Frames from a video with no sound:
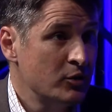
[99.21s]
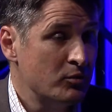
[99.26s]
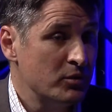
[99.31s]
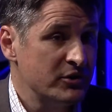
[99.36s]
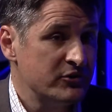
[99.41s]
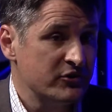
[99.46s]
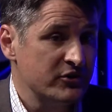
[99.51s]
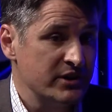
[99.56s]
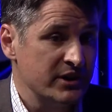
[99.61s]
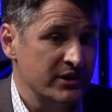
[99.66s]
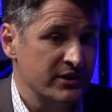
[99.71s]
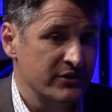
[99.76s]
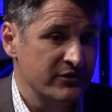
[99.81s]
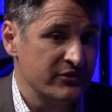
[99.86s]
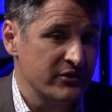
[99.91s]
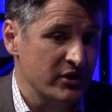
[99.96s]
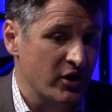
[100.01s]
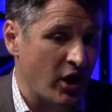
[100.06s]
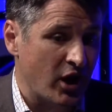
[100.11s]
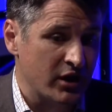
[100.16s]
which
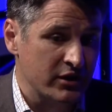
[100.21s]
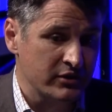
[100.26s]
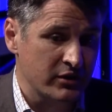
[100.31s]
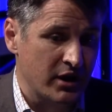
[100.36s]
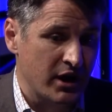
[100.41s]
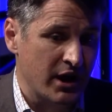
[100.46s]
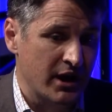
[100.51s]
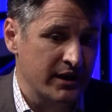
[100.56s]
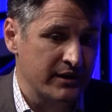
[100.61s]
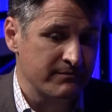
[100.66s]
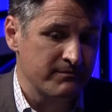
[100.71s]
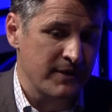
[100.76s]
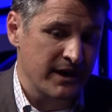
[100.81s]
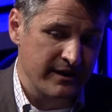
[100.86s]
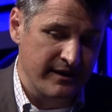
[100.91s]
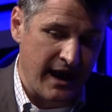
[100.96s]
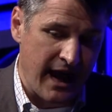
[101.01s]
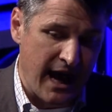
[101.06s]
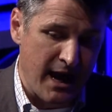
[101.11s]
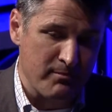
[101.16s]
is an online
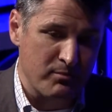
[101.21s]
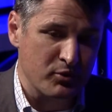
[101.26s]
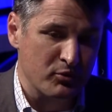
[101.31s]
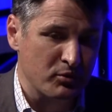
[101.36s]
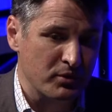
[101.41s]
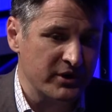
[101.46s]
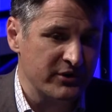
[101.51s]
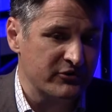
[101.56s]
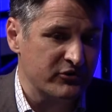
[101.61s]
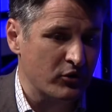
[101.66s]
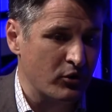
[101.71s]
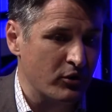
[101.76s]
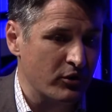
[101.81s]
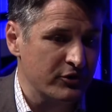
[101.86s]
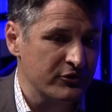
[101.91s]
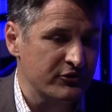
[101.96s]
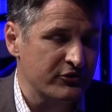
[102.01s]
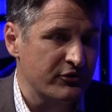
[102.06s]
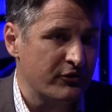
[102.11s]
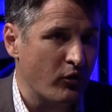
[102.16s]
and app
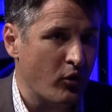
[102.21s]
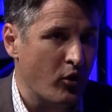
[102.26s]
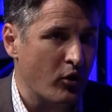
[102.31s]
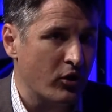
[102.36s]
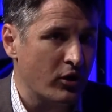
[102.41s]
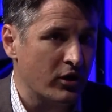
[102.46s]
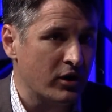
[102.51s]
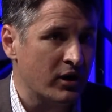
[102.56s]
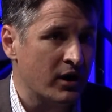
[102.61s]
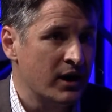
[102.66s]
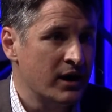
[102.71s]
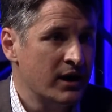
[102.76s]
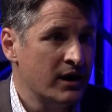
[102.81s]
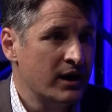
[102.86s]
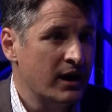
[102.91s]
resource for